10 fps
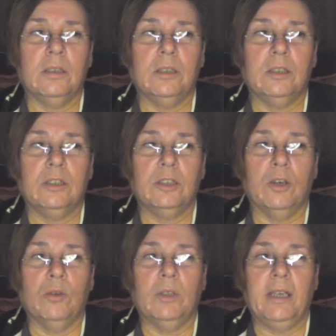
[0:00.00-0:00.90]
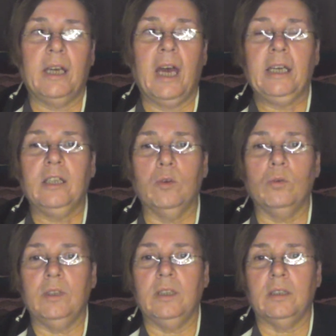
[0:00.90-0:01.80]
So, like, I can
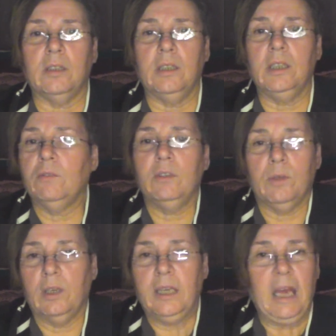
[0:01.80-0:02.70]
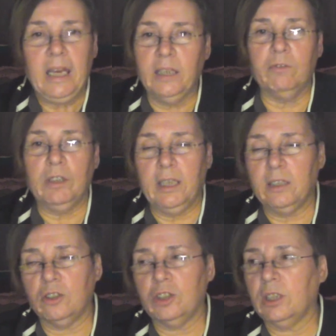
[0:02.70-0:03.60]
only, even in any
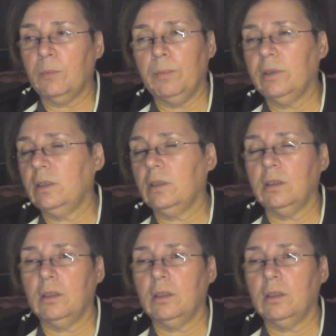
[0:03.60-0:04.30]
relationship, and,